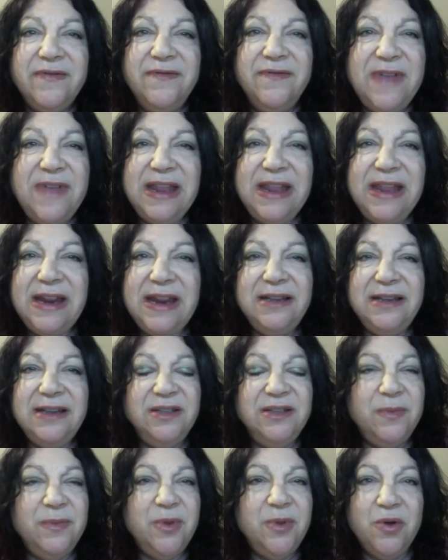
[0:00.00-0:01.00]
fated
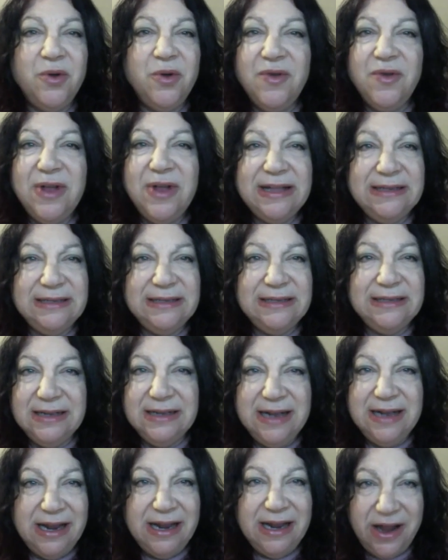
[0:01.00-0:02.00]
to
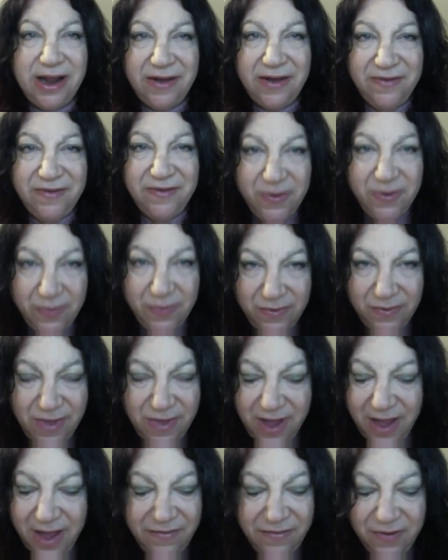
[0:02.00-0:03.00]
procrastinate
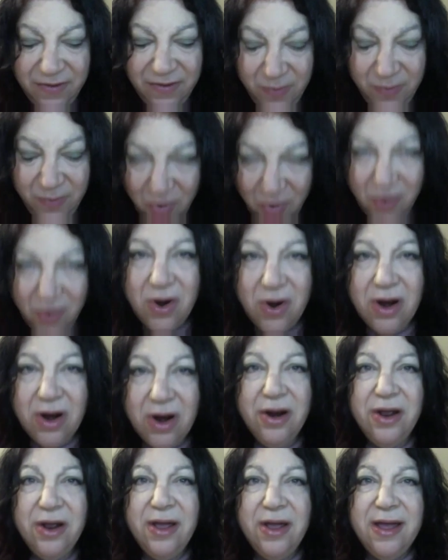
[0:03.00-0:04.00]
ever more.
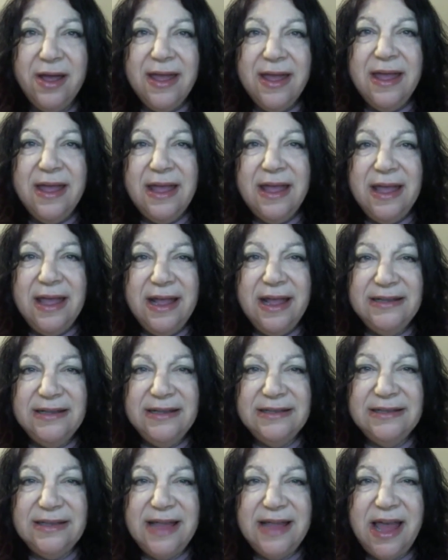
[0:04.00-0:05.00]

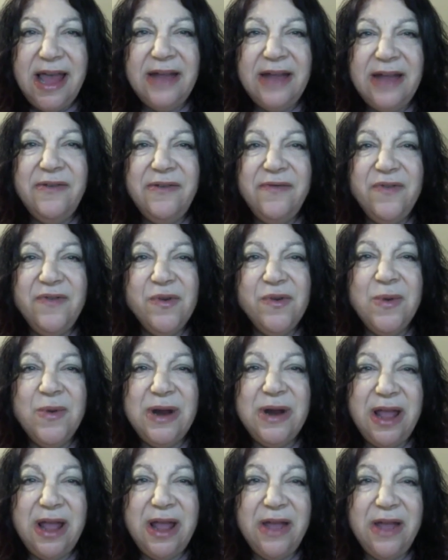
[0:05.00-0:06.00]
It's that for
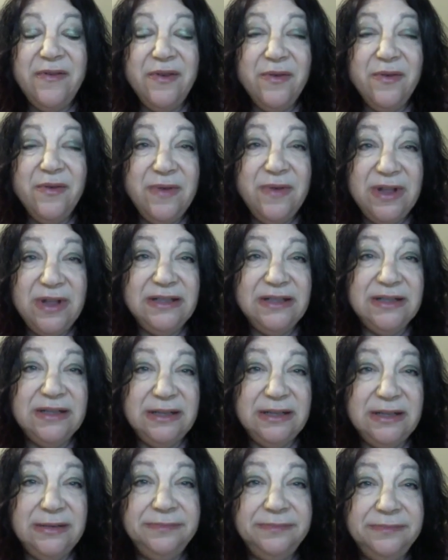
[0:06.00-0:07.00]
whatever
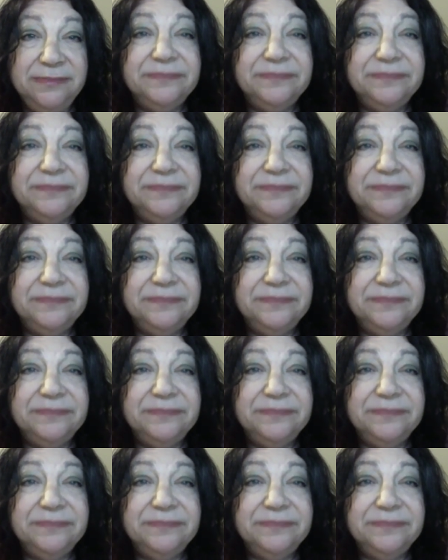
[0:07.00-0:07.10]
reason,